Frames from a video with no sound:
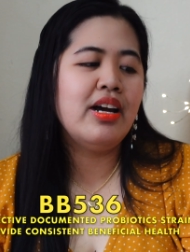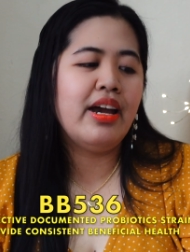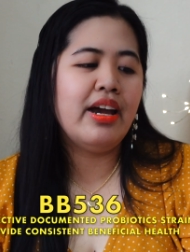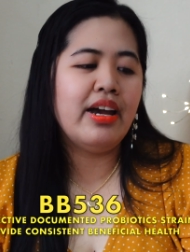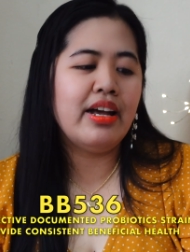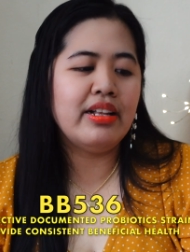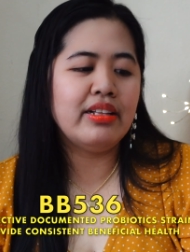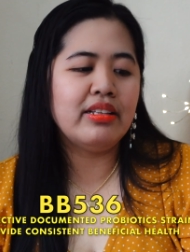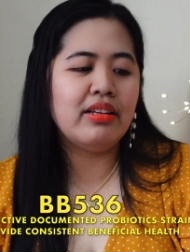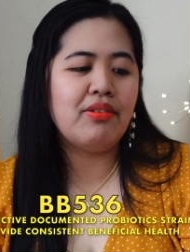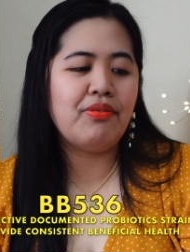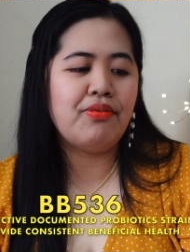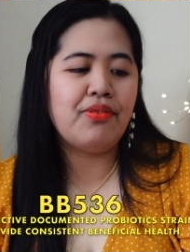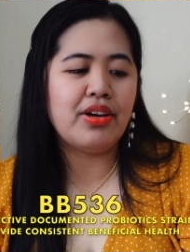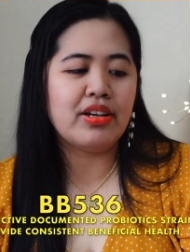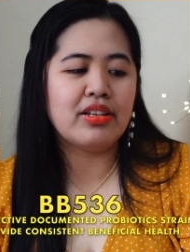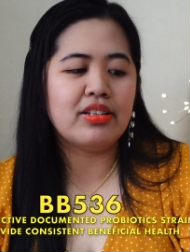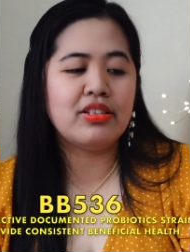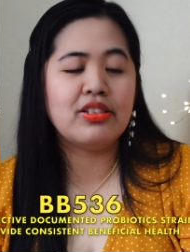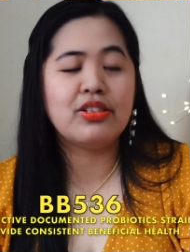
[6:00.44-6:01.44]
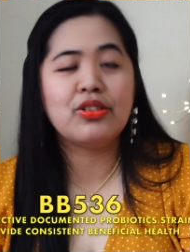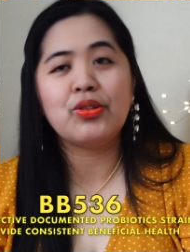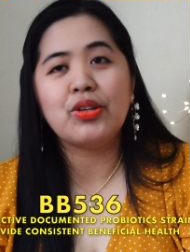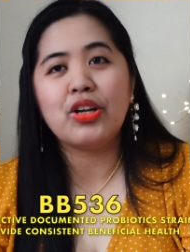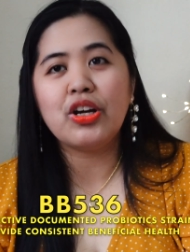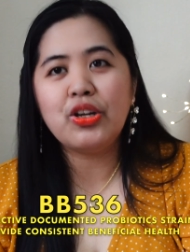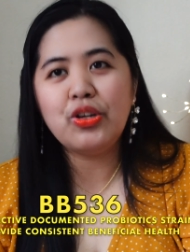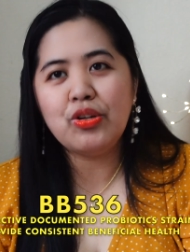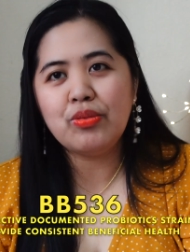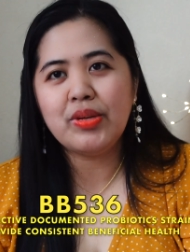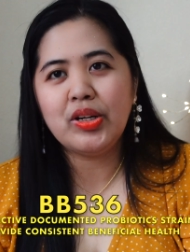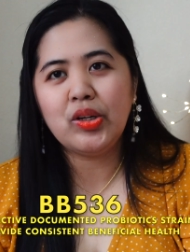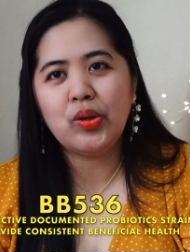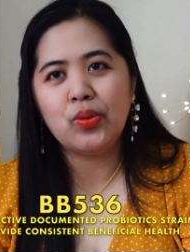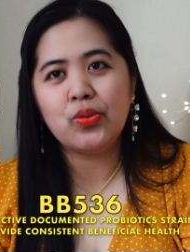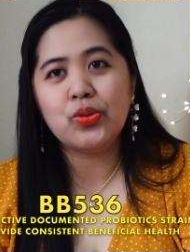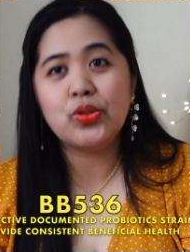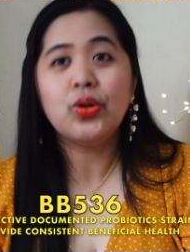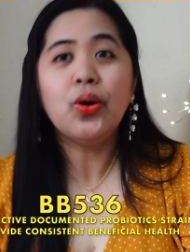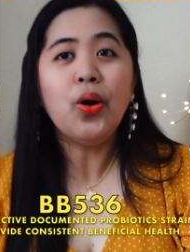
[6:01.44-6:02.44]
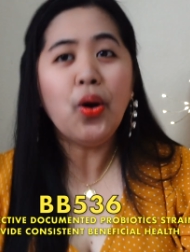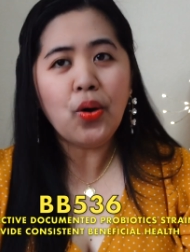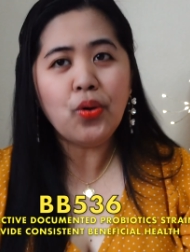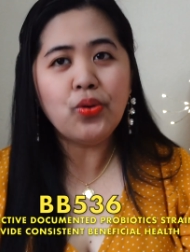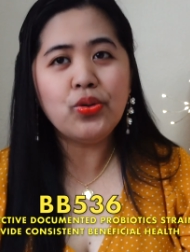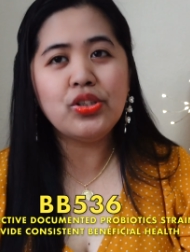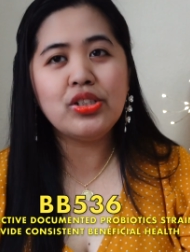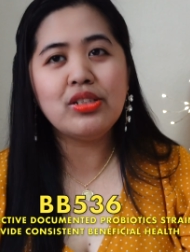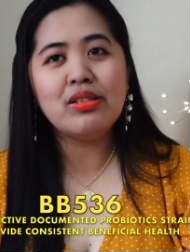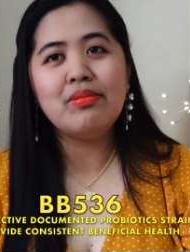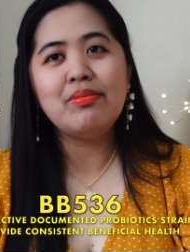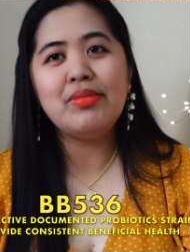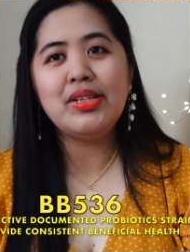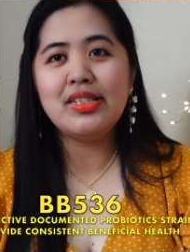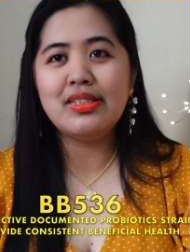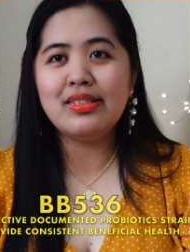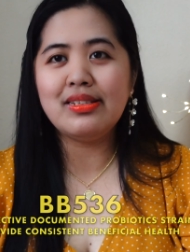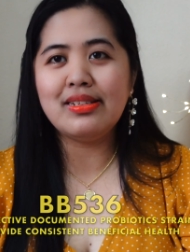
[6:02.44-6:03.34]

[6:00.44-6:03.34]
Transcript: health effects to the human host. Host means